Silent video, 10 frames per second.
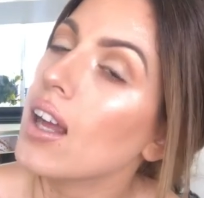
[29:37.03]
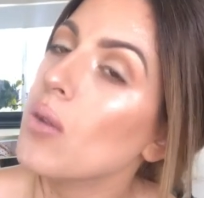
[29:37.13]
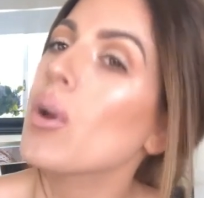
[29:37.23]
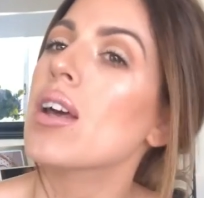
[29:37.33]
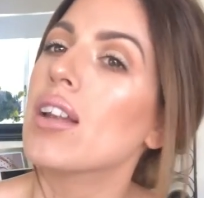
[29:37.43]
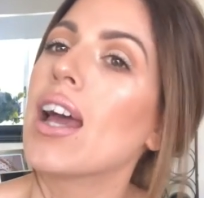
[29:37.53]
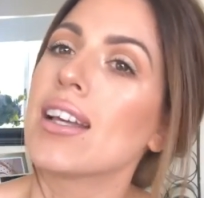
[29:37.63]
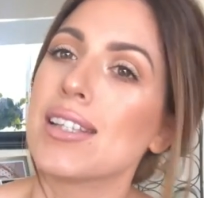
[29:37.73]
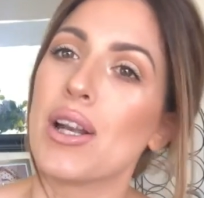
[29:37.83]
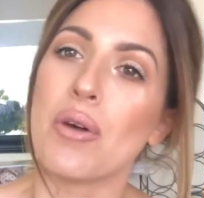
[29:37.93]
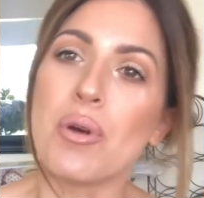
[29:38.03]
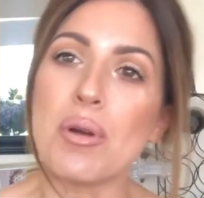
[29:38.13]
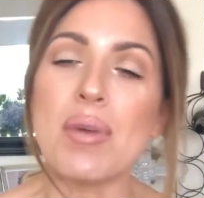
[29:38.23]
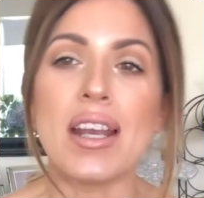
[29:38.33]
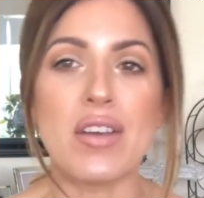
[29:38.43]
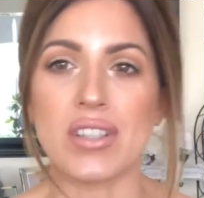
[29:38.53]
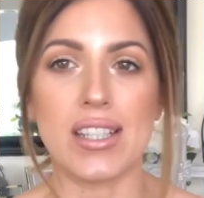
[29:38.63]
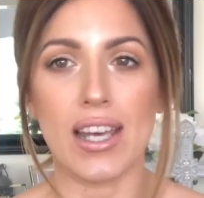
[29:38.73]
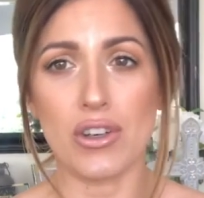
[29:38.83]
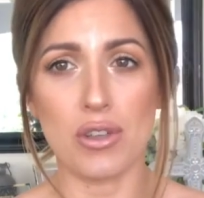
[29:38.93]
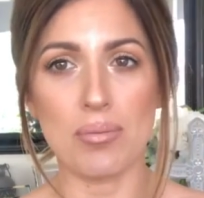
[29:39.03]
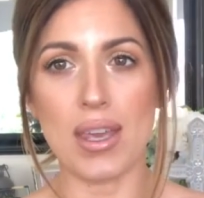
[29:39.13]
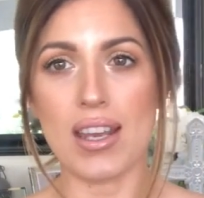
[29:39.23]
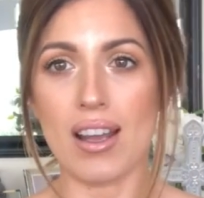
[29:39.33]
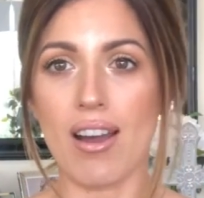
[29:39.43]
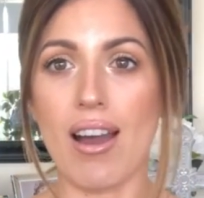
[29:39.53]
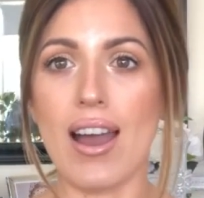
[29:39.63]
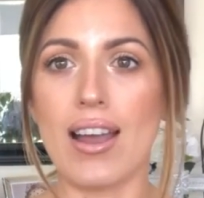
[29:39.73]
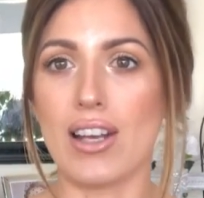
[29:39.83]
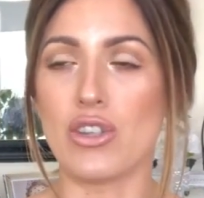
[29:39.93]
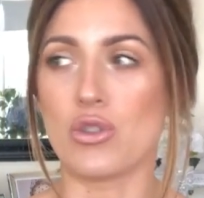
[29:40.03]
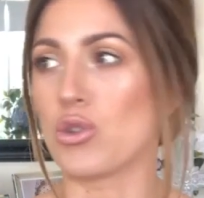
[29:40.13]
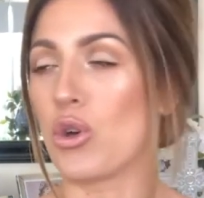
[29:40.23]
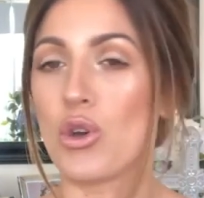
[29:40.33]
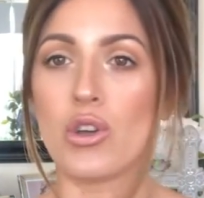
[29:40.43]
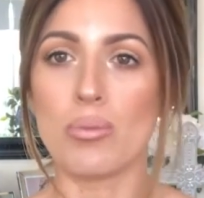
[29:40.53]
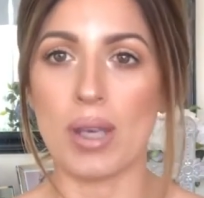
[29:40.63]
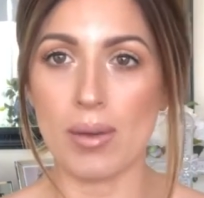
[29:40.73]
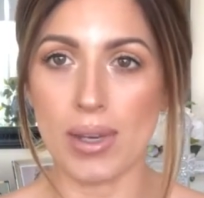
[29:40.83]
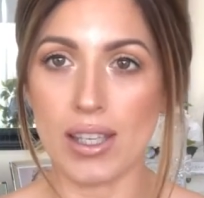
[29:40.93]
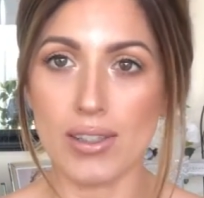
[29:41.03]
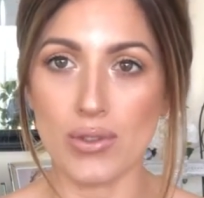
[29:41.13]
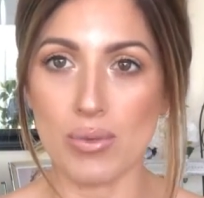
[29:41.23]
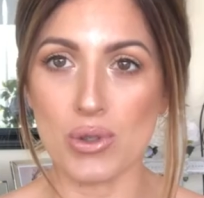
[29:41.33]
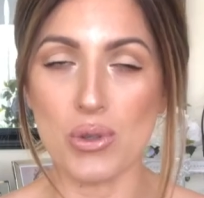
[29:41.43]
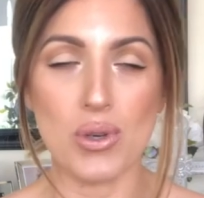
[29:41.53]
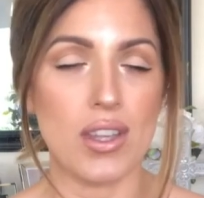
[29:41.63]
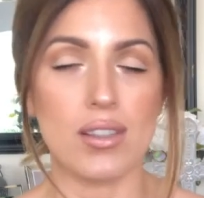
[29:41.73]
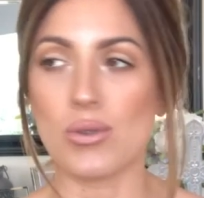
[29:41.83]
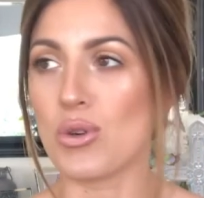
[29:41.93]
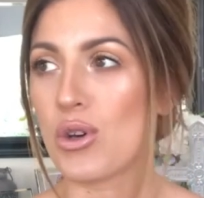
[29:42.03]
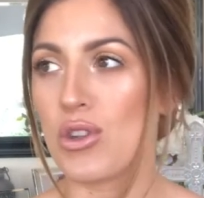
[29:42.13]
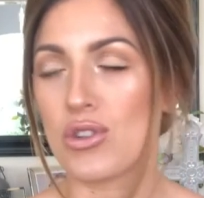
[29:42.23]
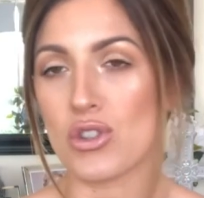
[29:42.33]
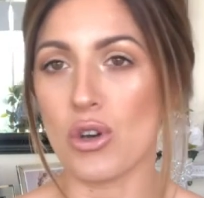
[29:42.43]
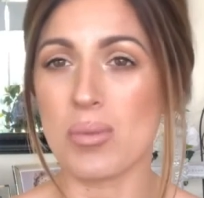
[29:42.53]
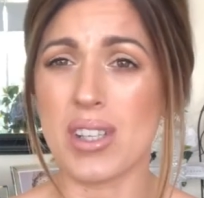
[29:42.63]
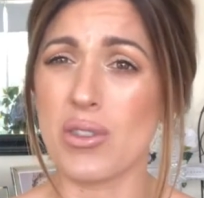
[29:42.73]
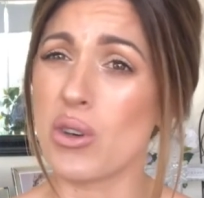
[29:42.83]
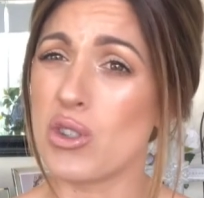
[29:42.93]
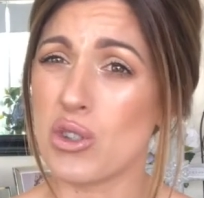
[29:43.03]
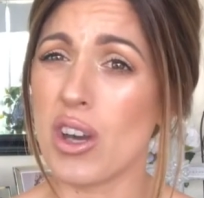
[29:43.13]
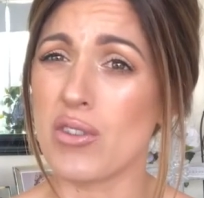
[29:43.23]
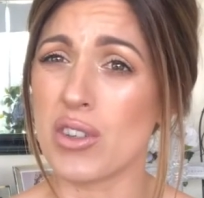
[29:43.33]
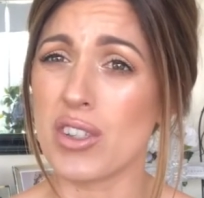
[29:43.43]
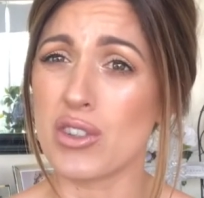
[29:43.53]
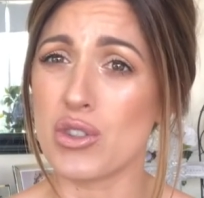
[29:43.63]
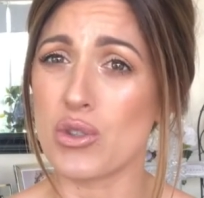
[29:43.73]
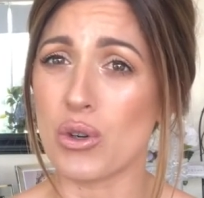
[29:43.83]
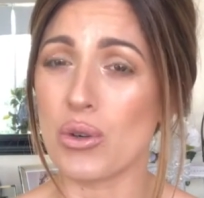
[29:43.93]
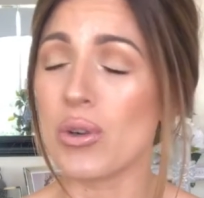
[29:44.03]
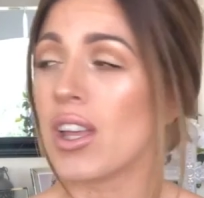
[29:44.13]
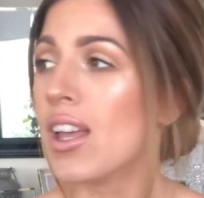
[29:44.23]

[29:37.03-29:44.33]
And when I mean every day, I don't mean I like just go pick up my kids from school with this or go to the shops, even though I do after I've done a tutorial.